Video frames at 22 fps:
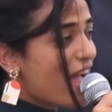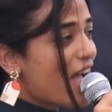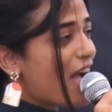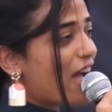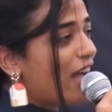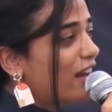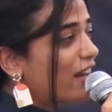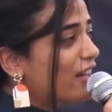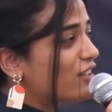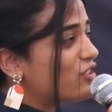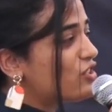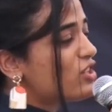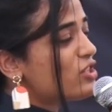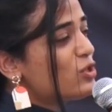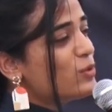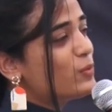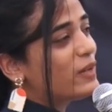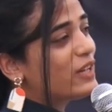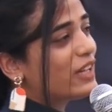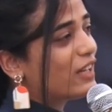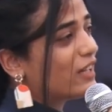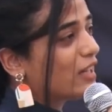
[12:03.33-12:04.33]
And just to
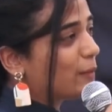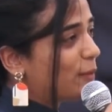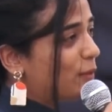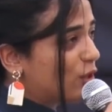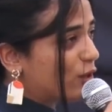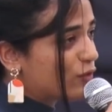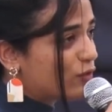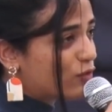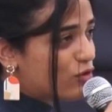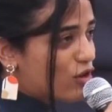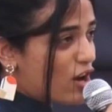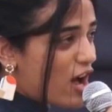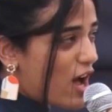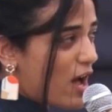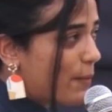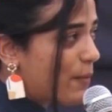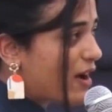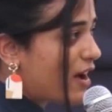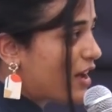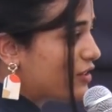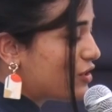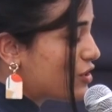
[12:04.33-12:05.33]
bring a little bit of
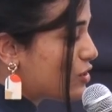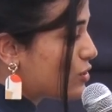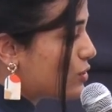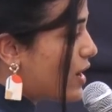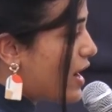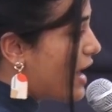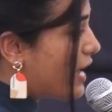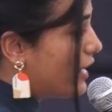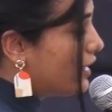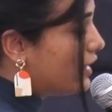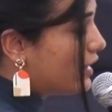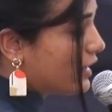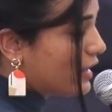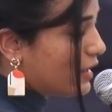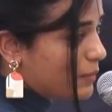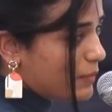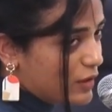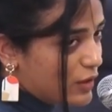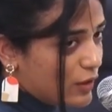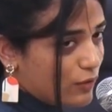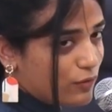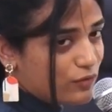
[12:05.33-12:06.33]
drama, just to add a little
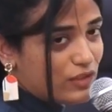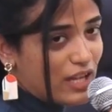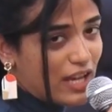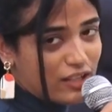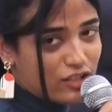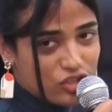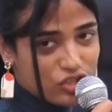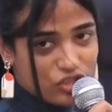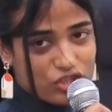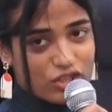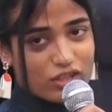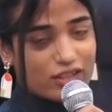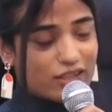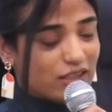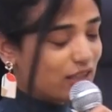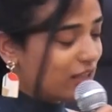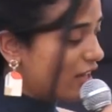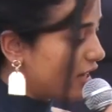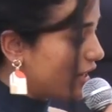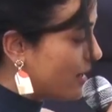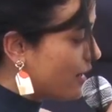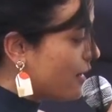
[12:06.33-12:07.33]
bit of texture in
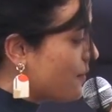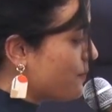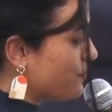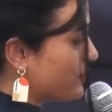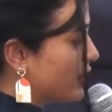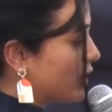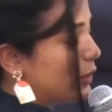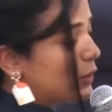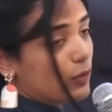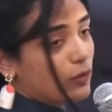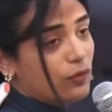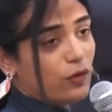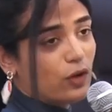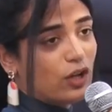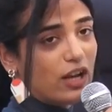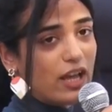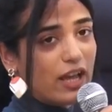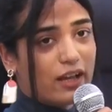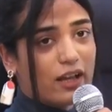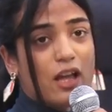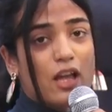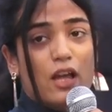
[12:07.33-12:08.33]
it, I go for
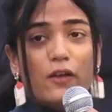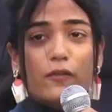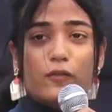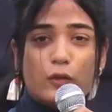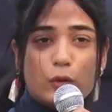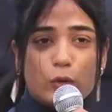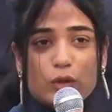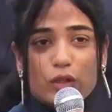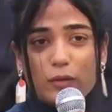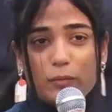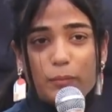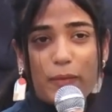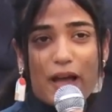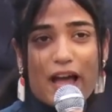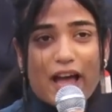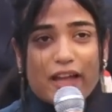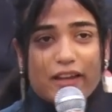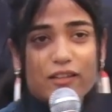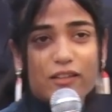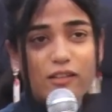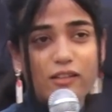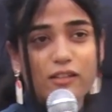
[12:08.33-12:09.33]
like fluted
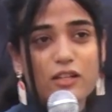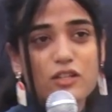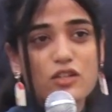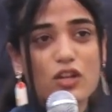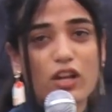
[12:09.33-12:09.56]
panels,